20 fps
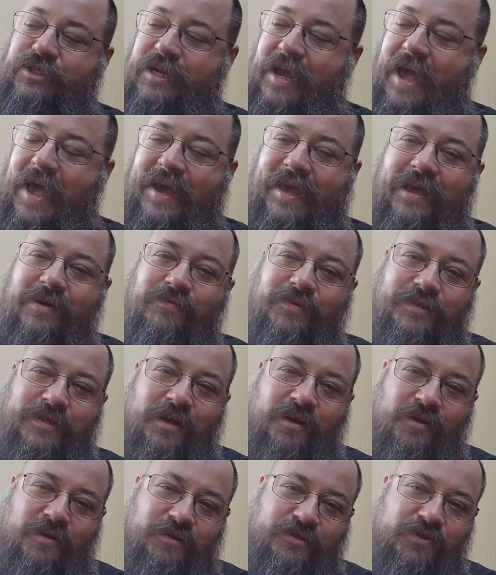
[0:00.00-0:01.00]
jacket was
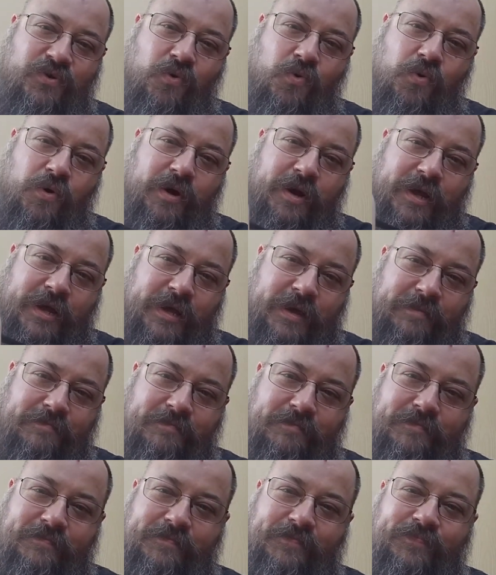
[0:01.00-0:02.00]
all torn up.
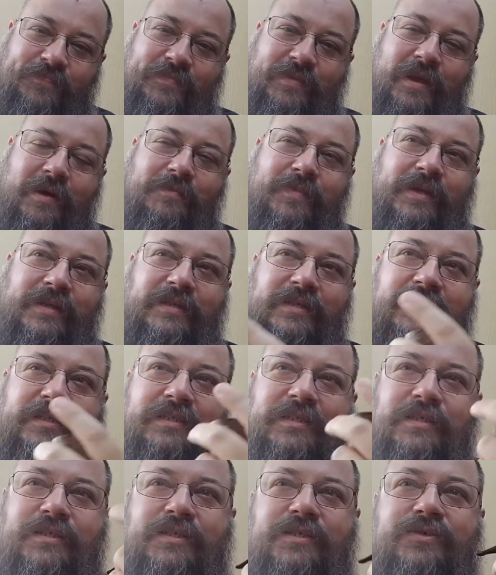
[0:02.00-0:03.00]
Just
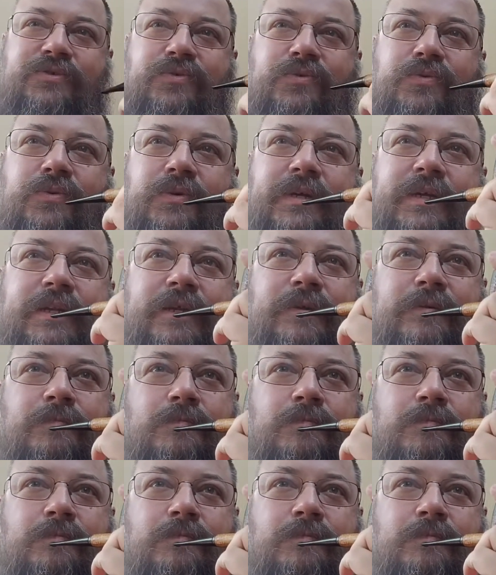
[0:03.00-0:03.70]
destroyed.